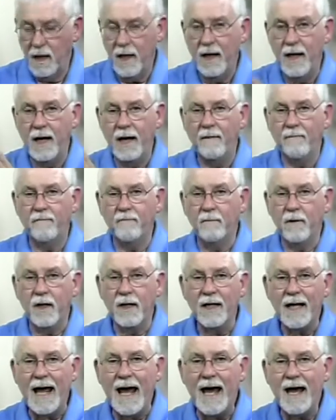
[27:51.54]
and I'm
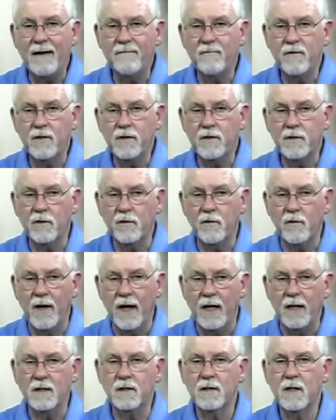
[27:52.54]
alive unto
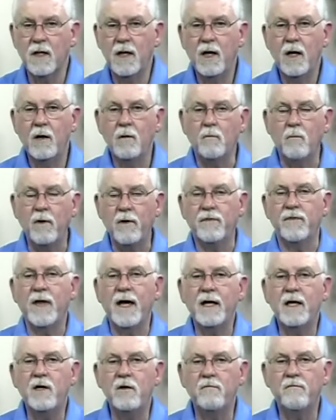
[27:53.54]
Christ. We
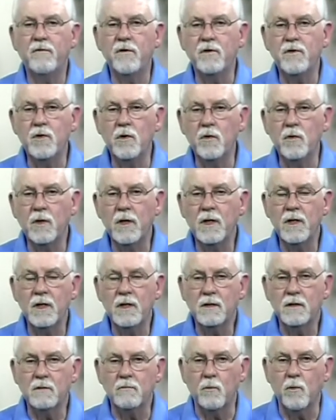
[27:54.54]
thank you for joining
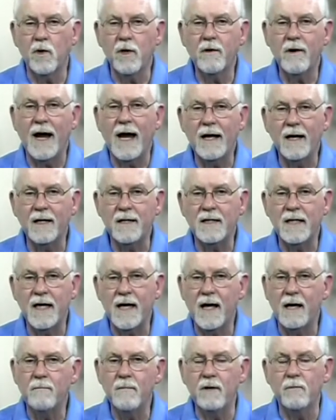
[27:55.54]
us. We're out of
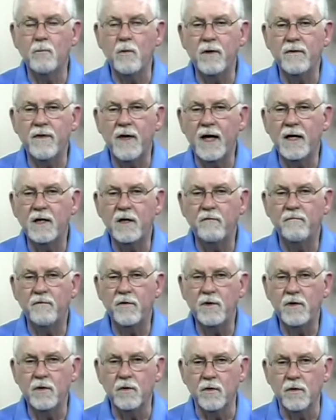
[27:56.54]
time, and we thank you
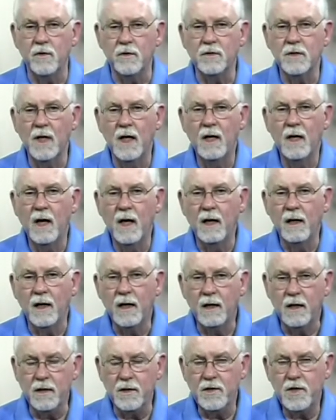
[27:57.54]
for yours.
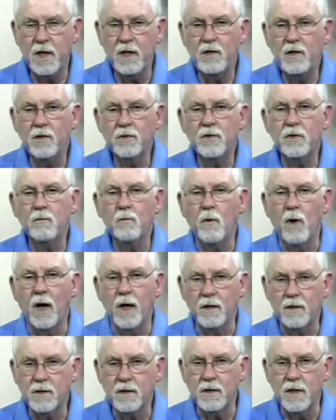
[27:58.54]
Continue to
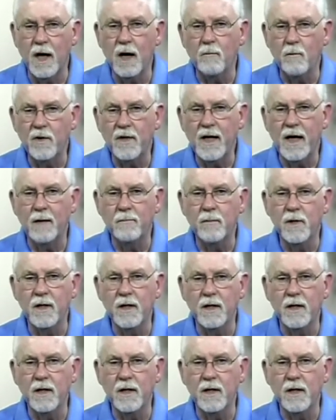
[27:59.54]
watch Not Without